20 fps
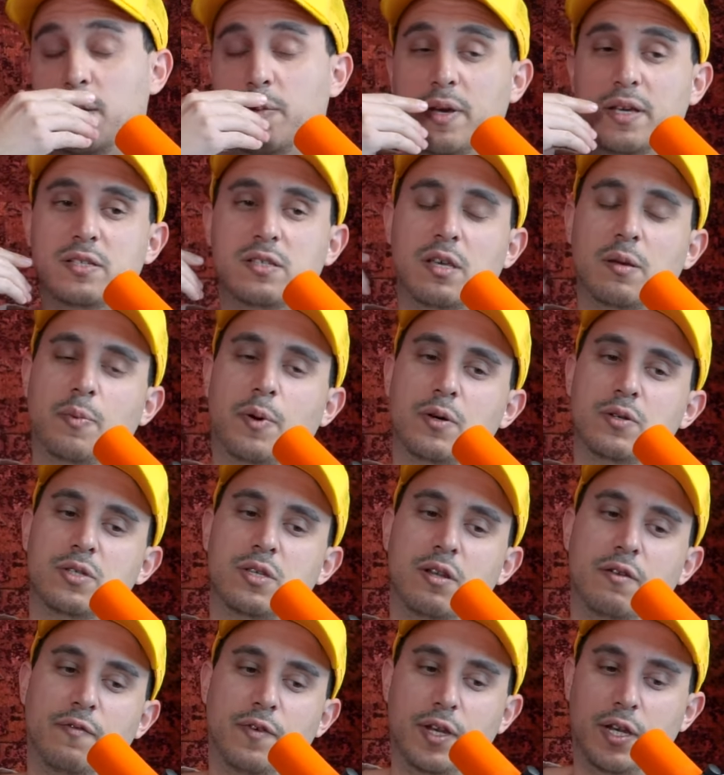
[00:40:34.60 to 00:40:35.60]
he basically
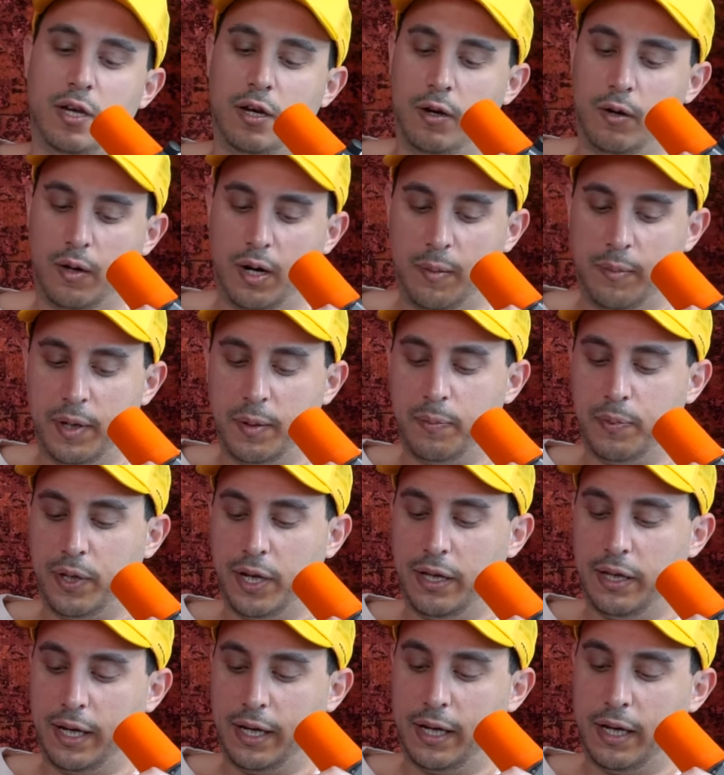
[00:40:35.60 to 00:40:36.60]
posted a video. I'm going to
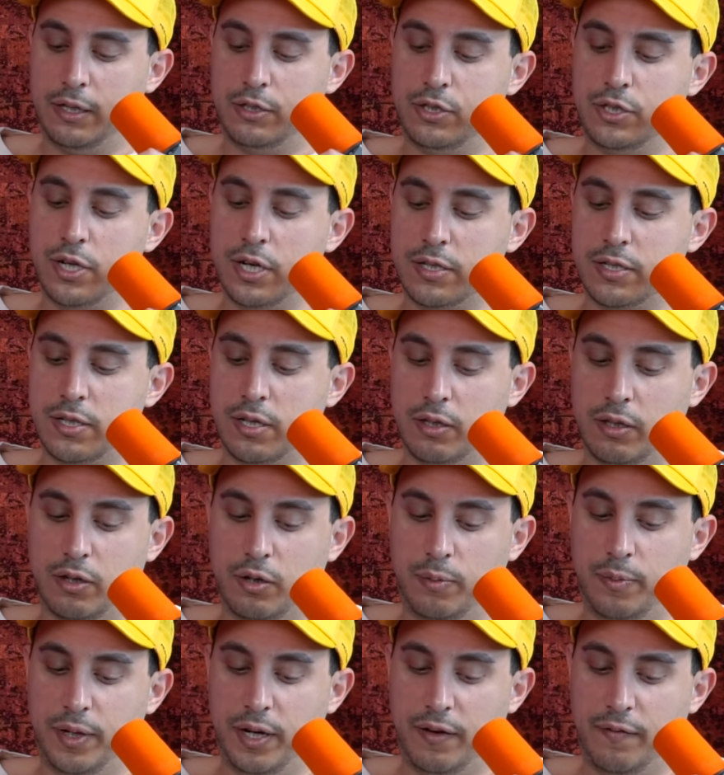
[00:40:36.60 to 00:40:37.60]
play like just a
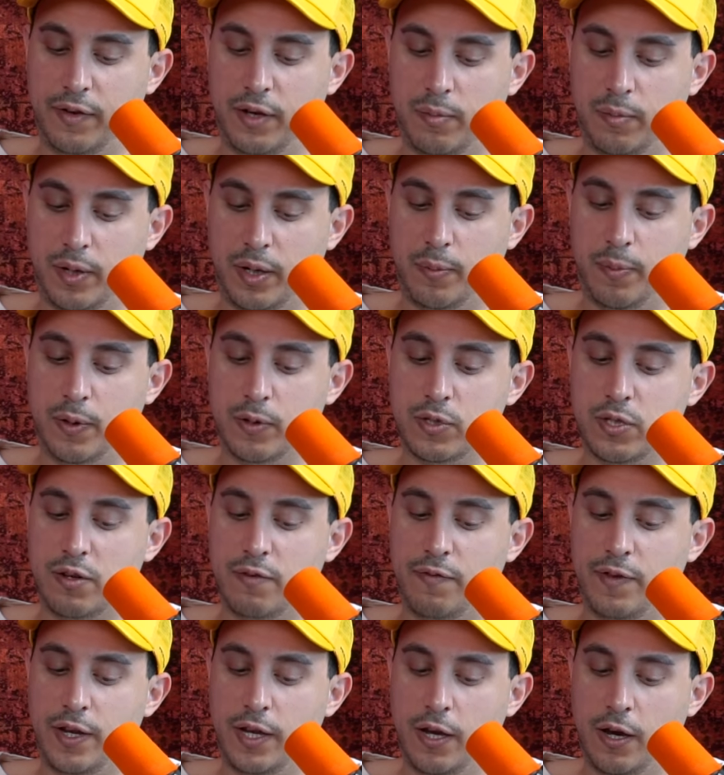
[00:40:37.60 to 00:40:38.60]
little bit of it, but he
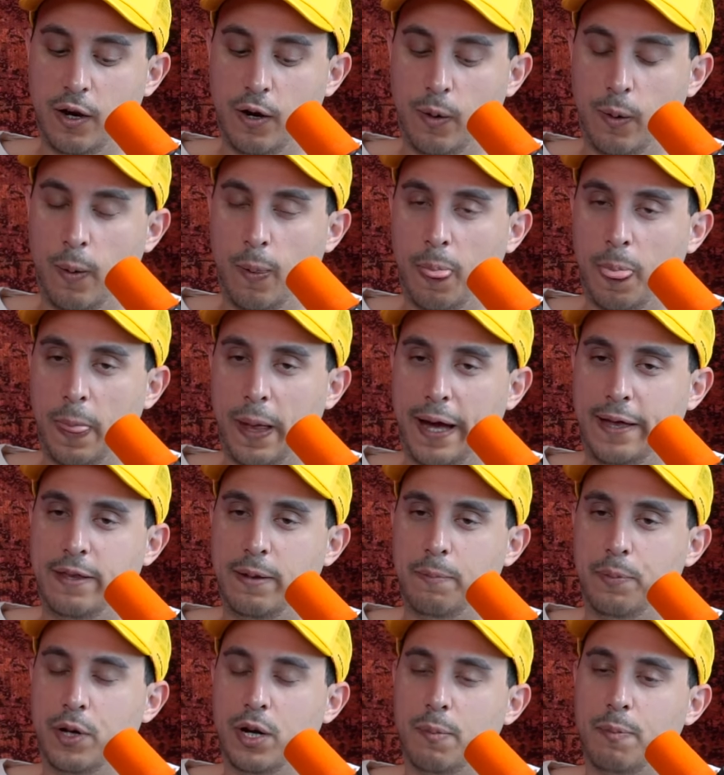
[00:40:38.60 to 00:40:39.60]
posted a video and
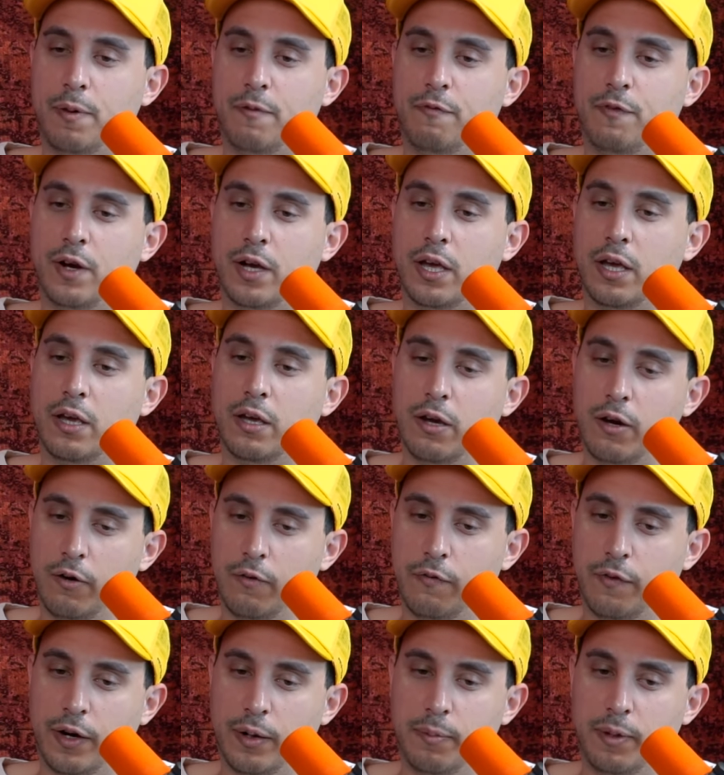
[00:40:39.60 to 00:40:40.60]
then put up a fucking
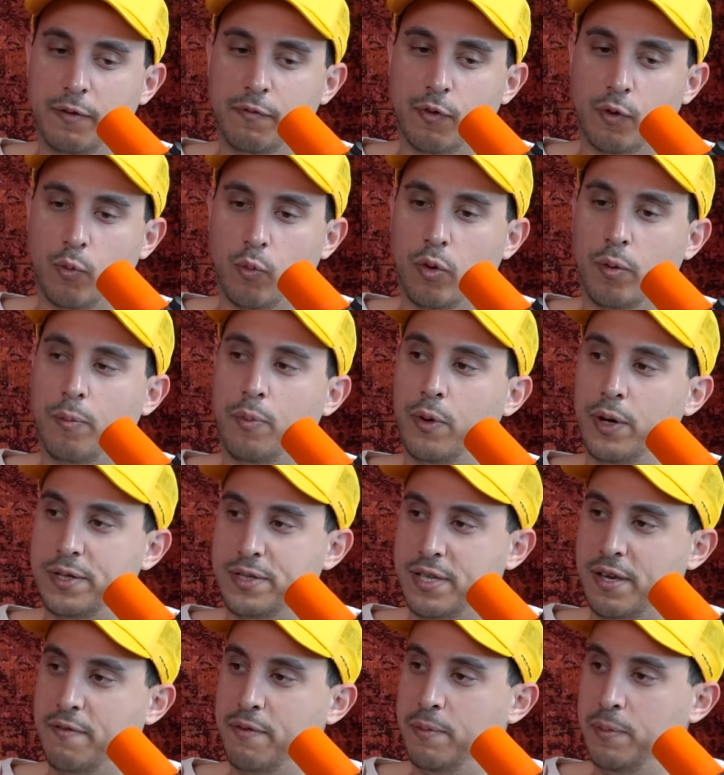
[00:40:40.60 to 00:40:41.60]
GoFundMe for
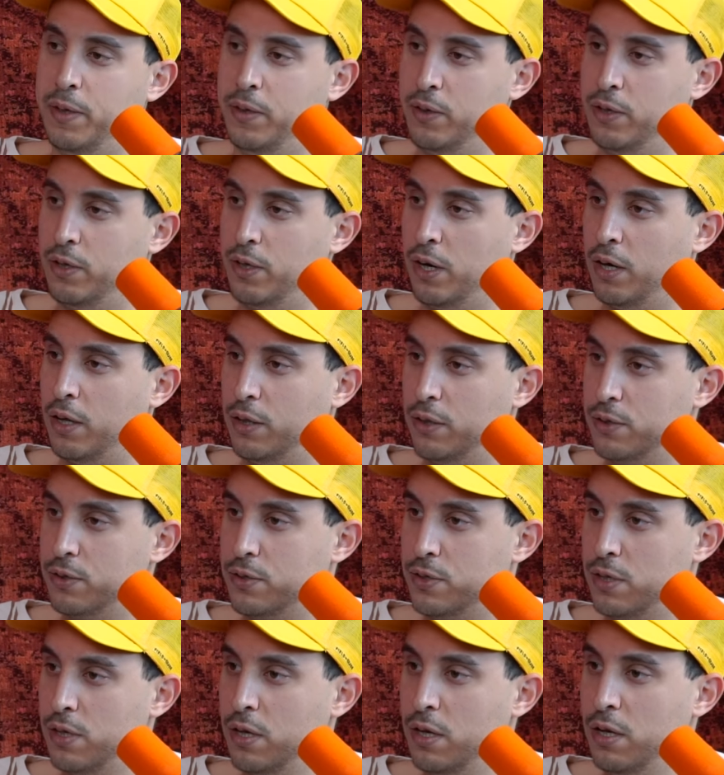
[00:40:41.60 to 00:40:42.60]
$1.7 million.
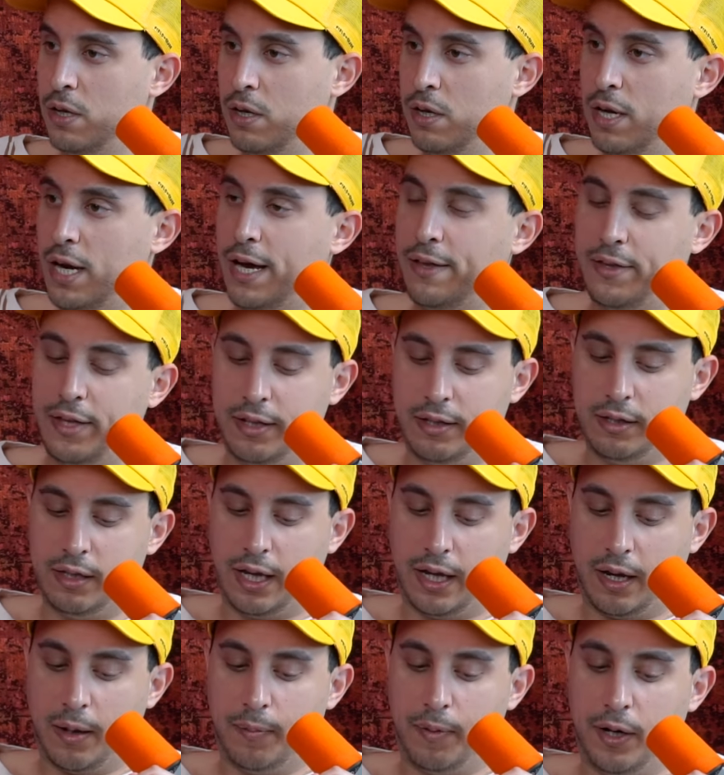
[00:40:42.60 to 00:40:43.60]
And then
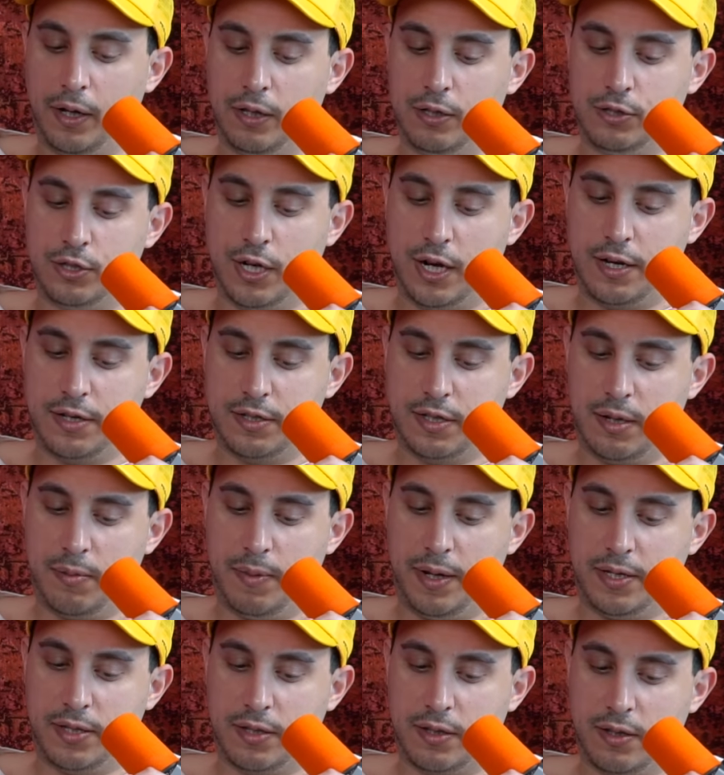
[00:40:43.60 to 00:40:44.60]
like apologized
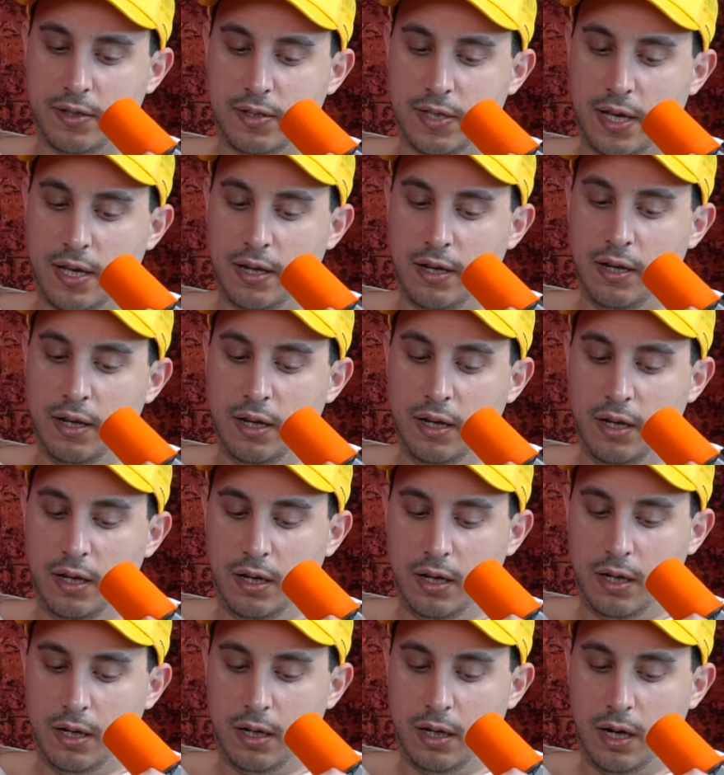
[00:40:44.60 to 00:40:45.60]
and basically said,
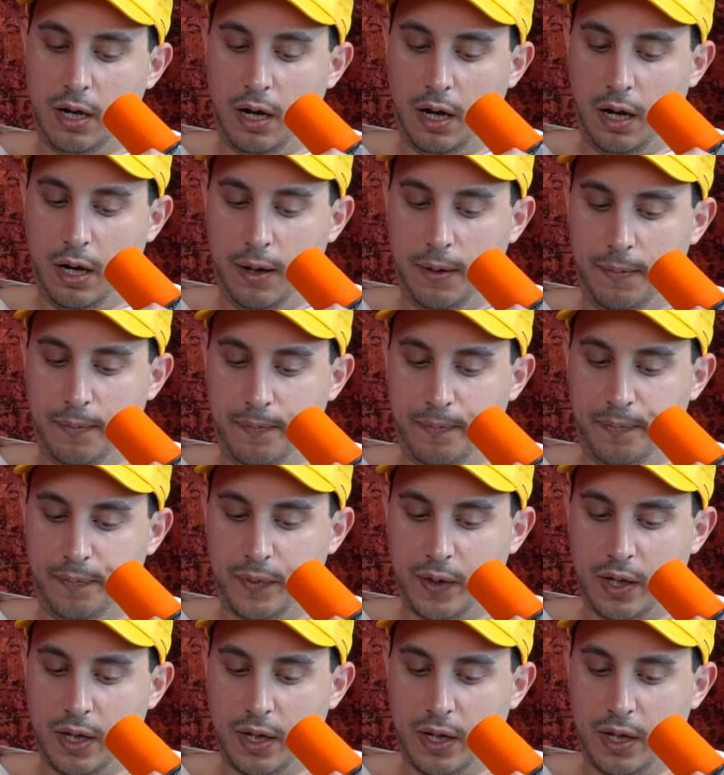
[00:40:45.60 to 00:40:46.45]
I